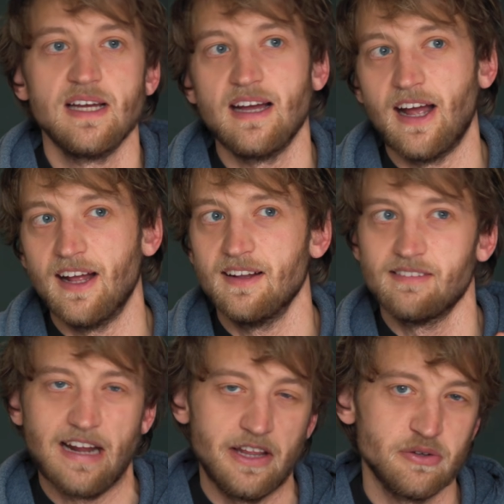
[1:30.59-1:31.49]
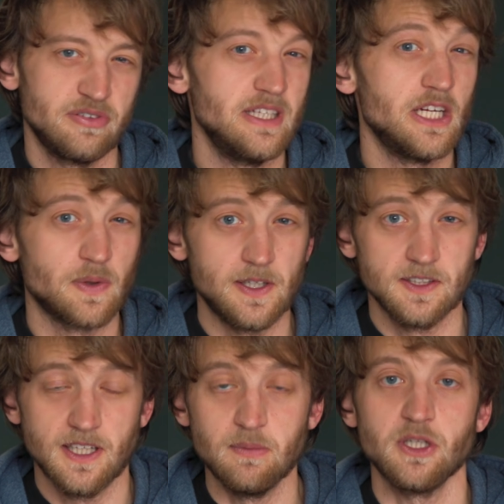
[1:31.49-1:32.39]
a kind of
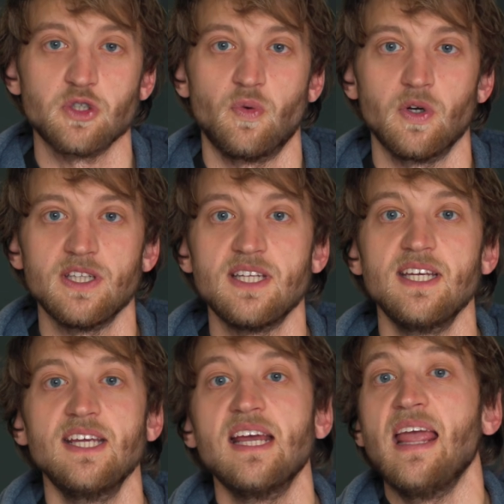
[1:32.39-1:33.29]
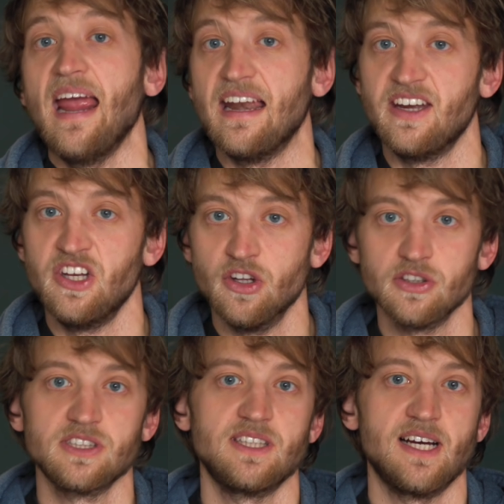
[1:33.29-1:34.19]
degraded image quality and
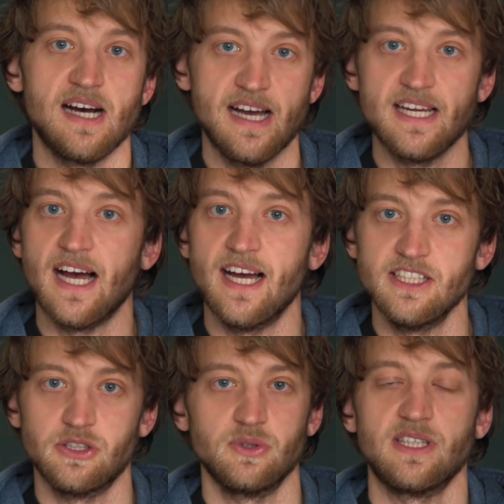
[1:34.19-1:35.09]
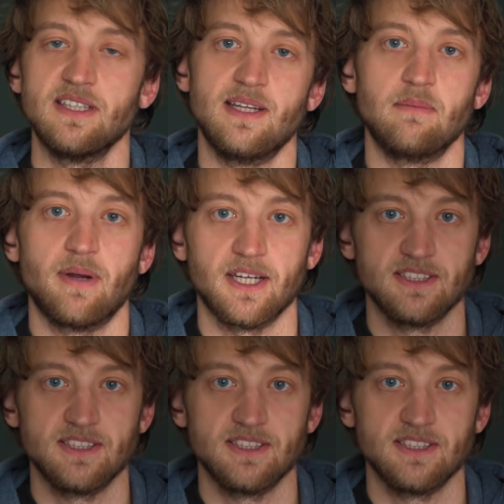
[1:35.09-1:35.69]
not the high ISO setting per